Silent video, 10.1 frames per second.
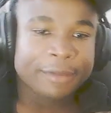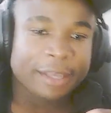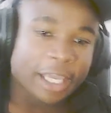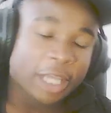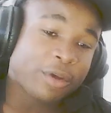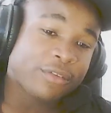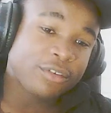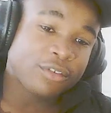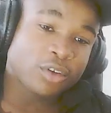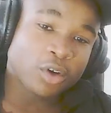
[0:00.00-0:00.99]
Anyway,
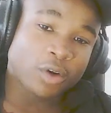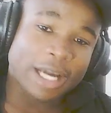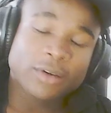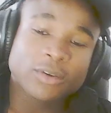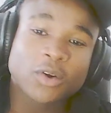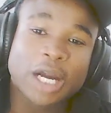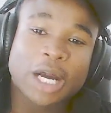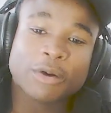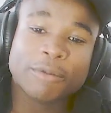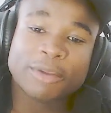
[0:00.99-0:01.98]
this girl, I don't know
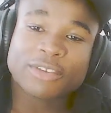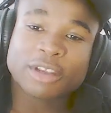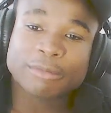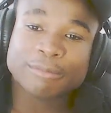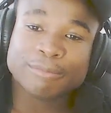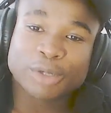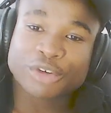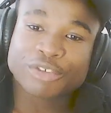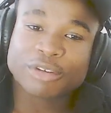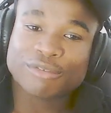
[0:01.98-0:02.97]
how a missing
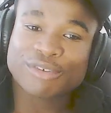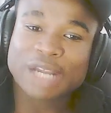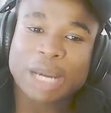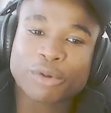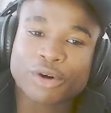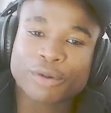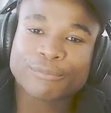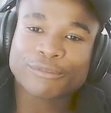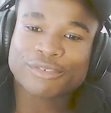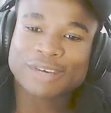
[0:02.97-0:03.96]
person
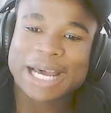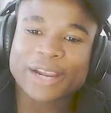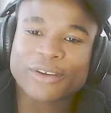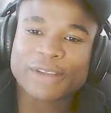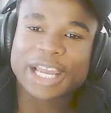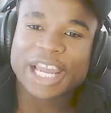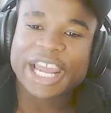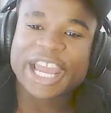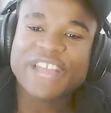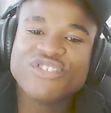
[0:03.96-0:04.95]
flyer
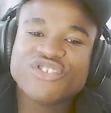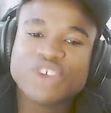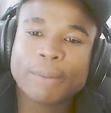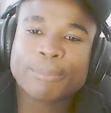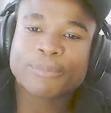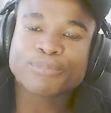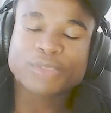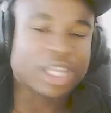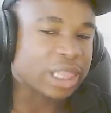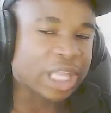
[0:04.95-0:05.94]
ends up
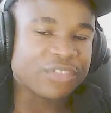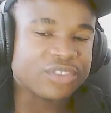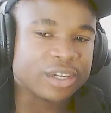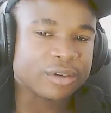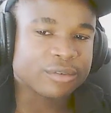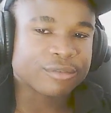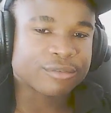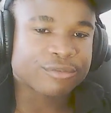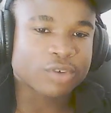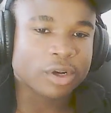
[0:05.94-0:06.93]
in London
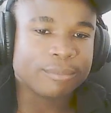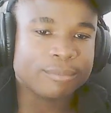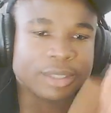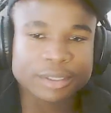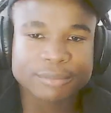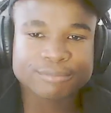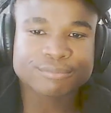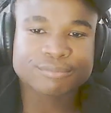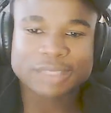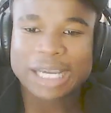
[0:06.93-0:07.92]
from a
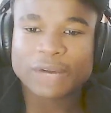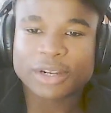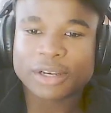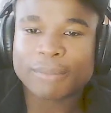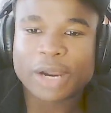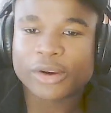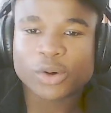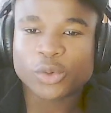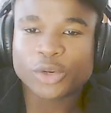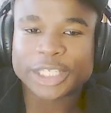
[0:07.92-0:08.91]
town in America
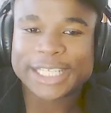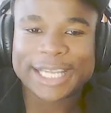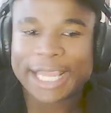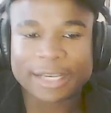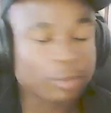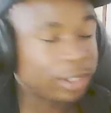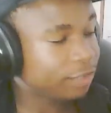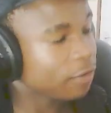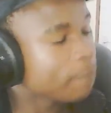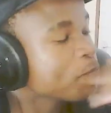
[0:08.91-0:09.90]
or in Canada,
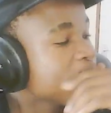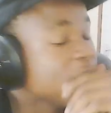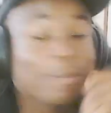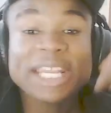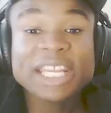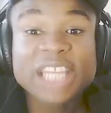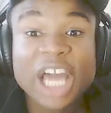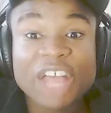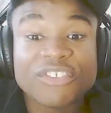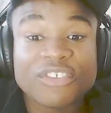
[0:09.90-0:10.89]
whatever. But it
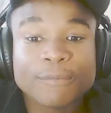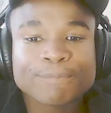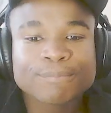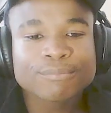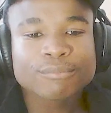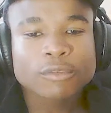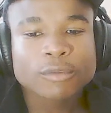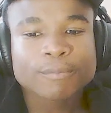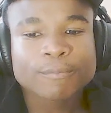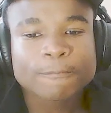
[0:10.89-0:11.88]
does.
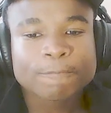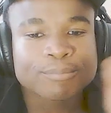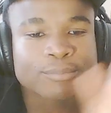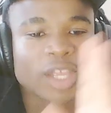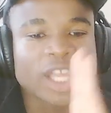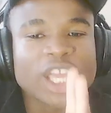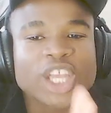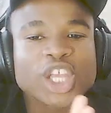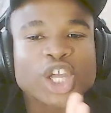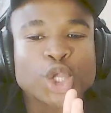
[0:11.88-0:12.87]

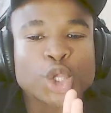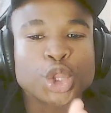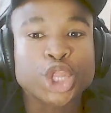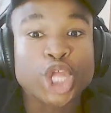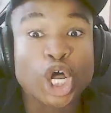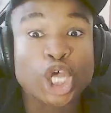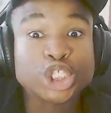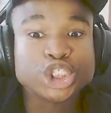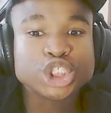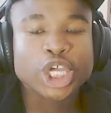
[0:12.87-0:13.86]
It
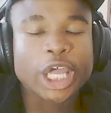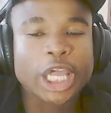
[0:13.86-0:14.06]
does.